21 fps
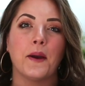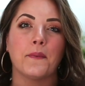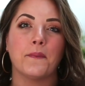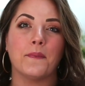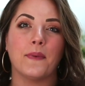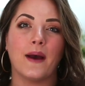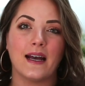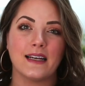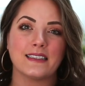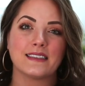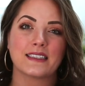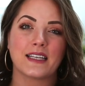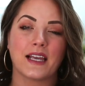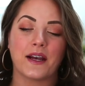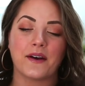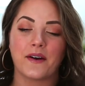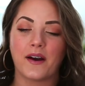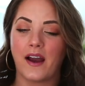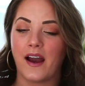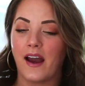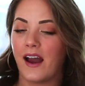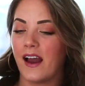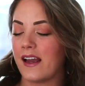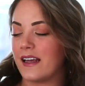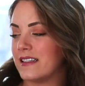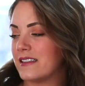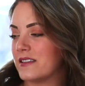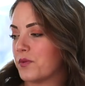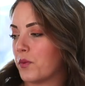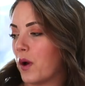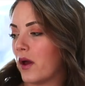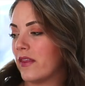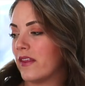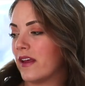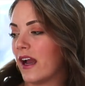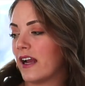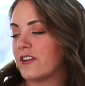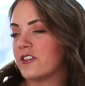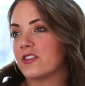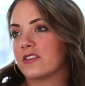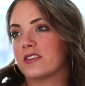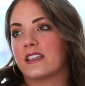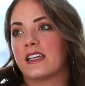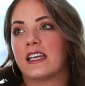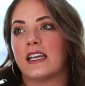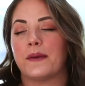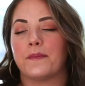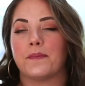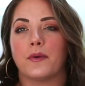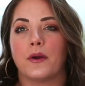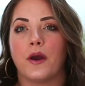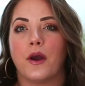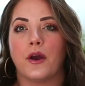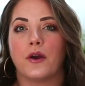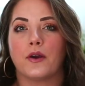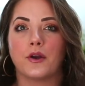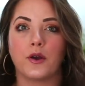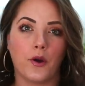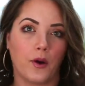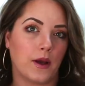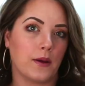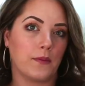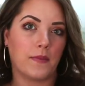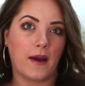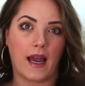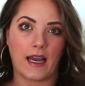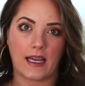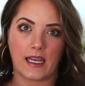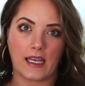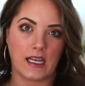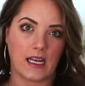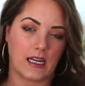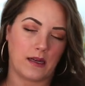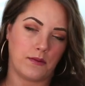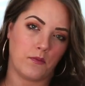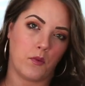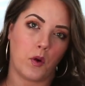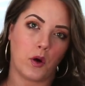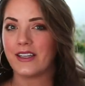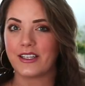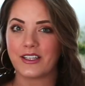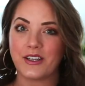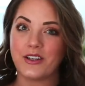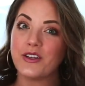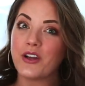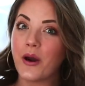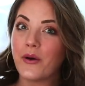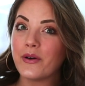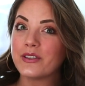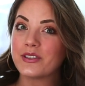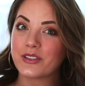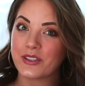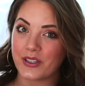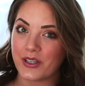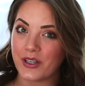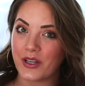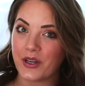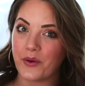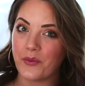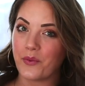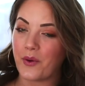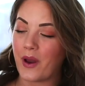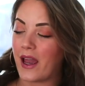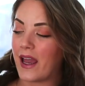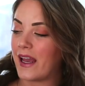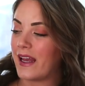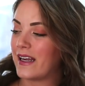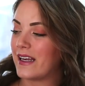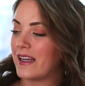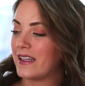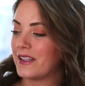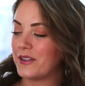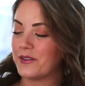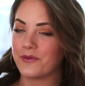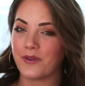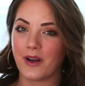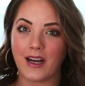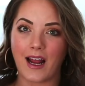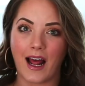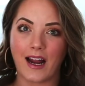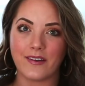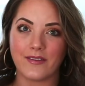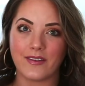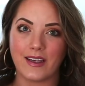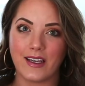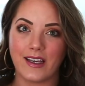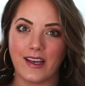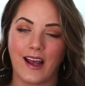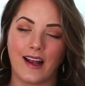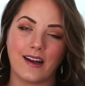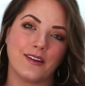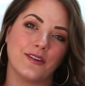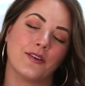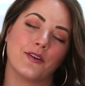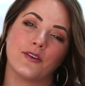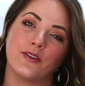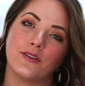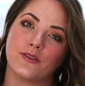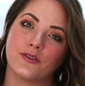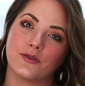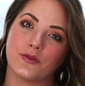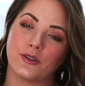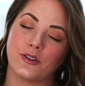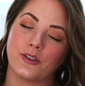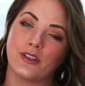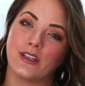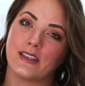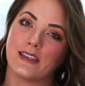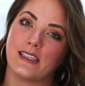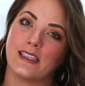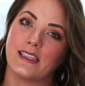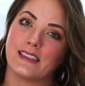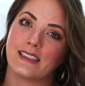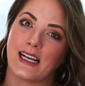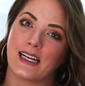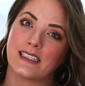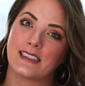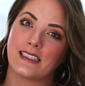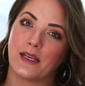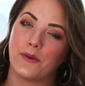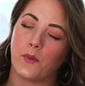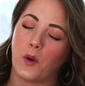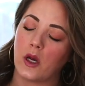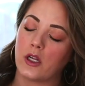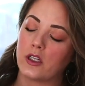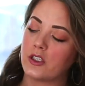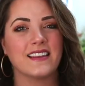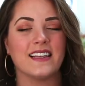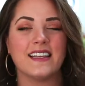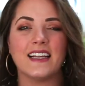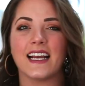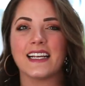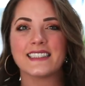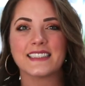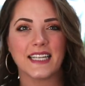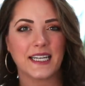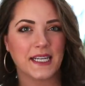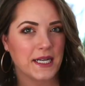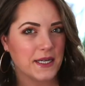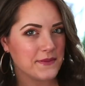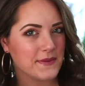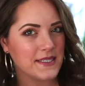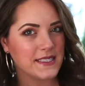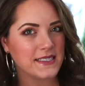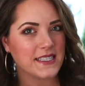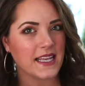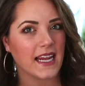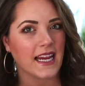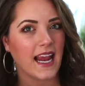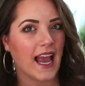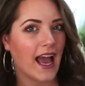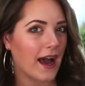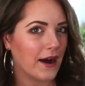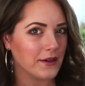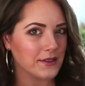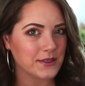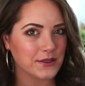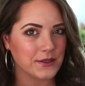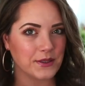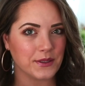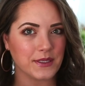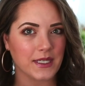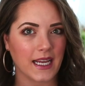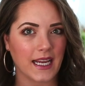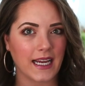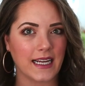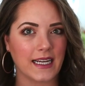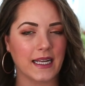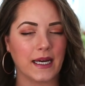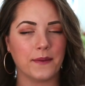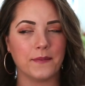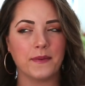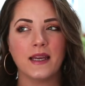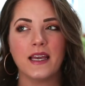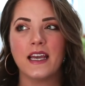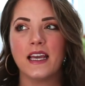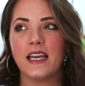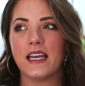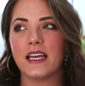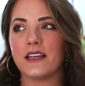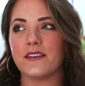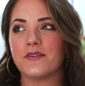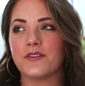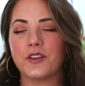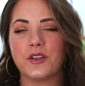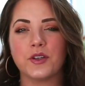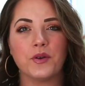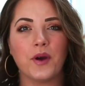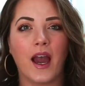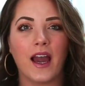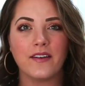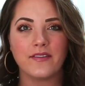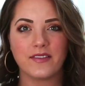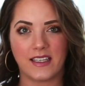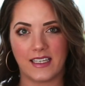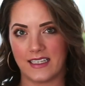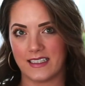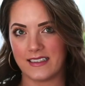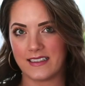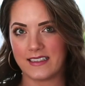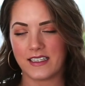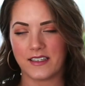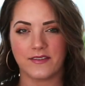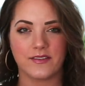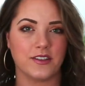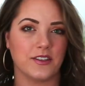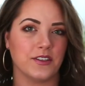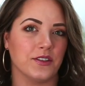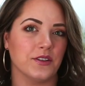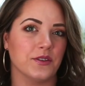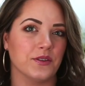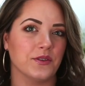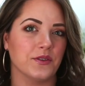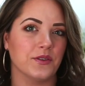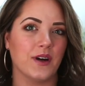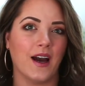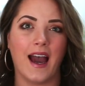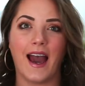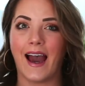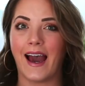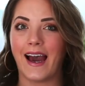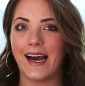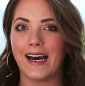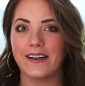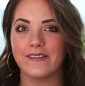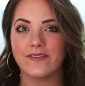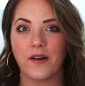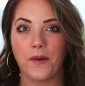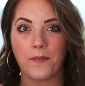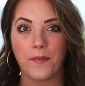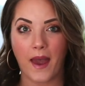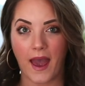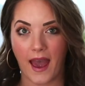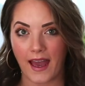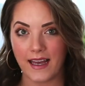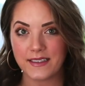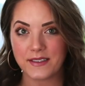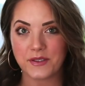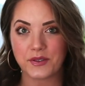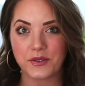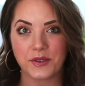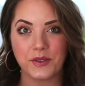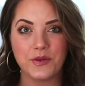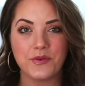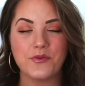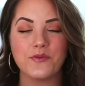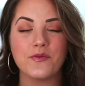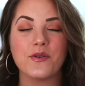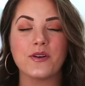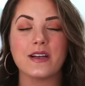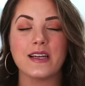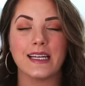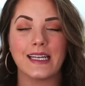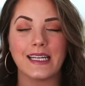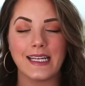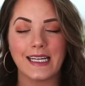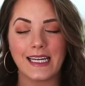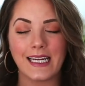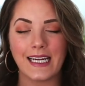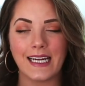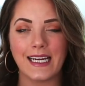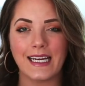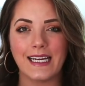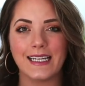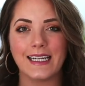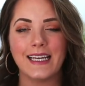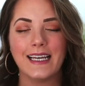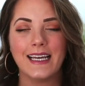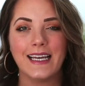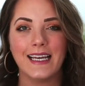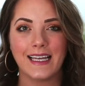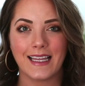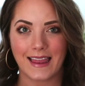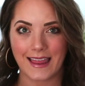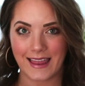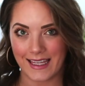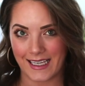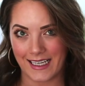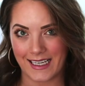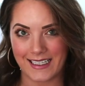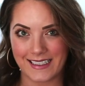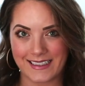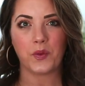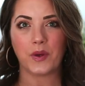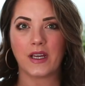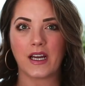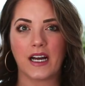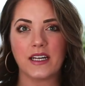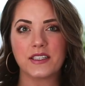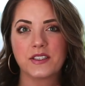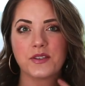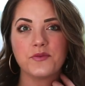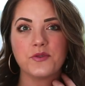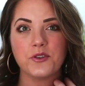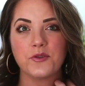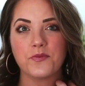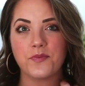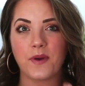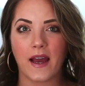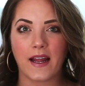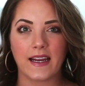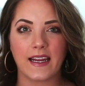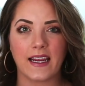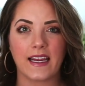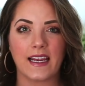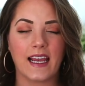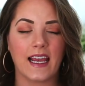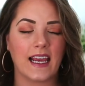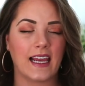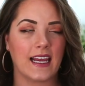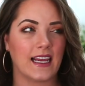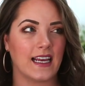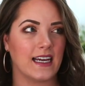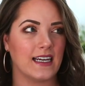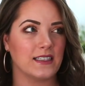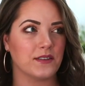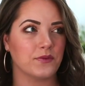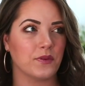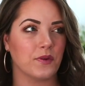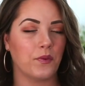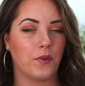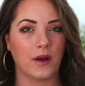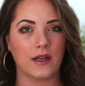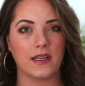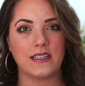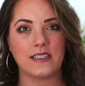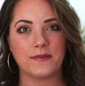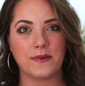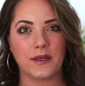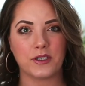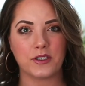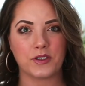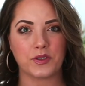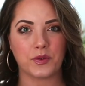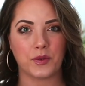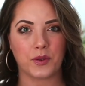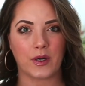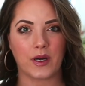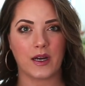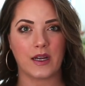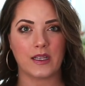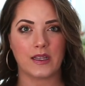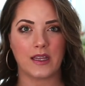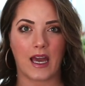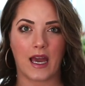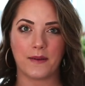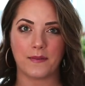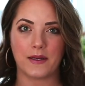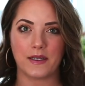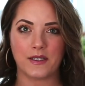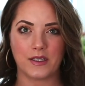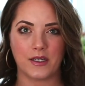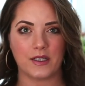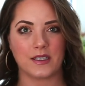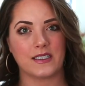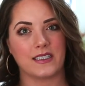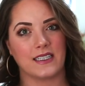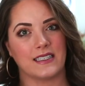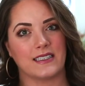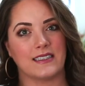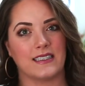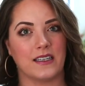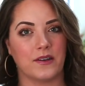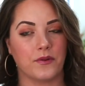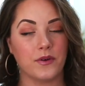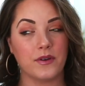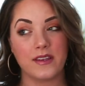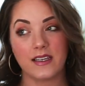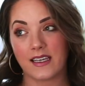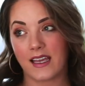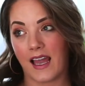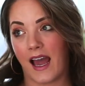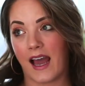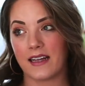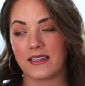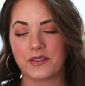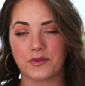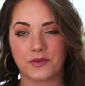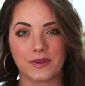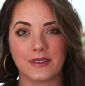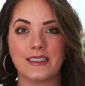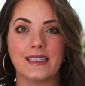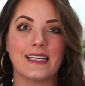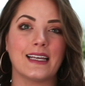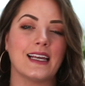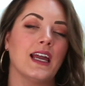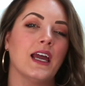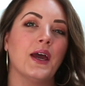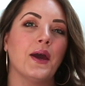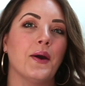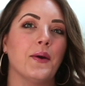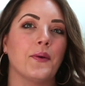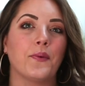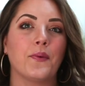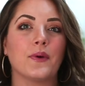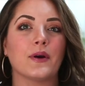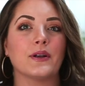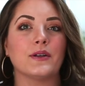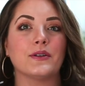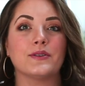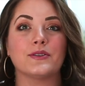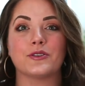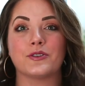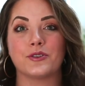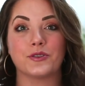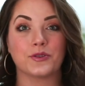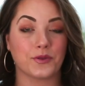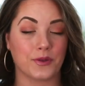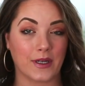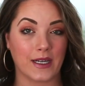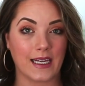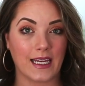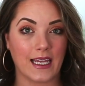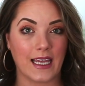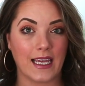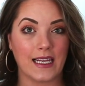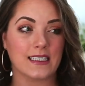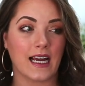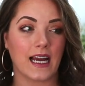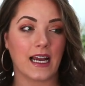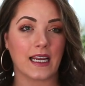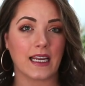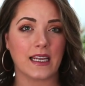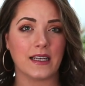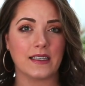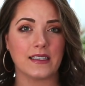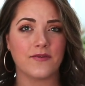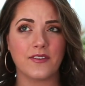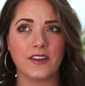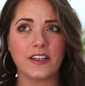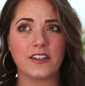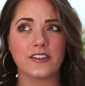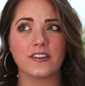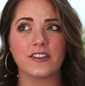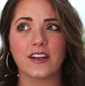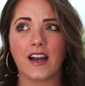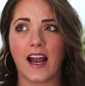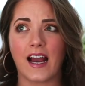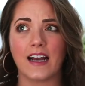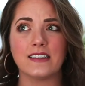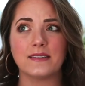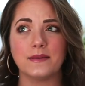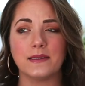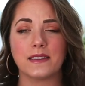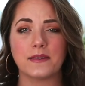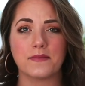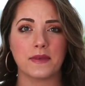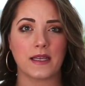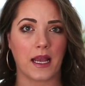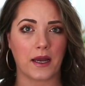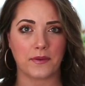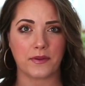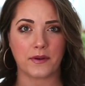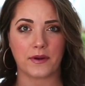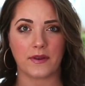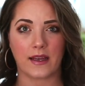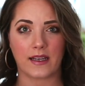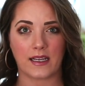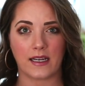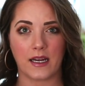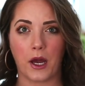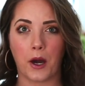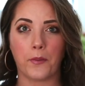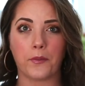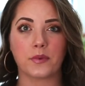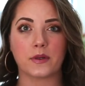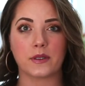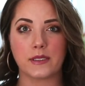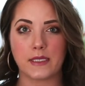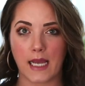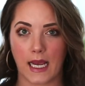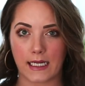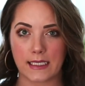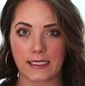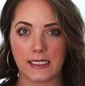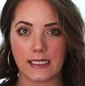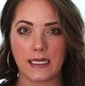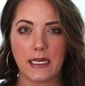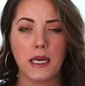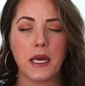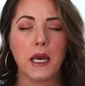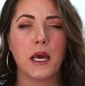mascara. It's one that I just keep going back and getting more. Like, you know it's good when you run out of it and you go to the store and you get the exact same one. The next item is a household item. If you have kids, if you have pets, you need this. We got some new bedding and we wanted to make sure that my dog Dixie, or the cats really, weren't destroying it. I figured there has to be something out there that can help protect it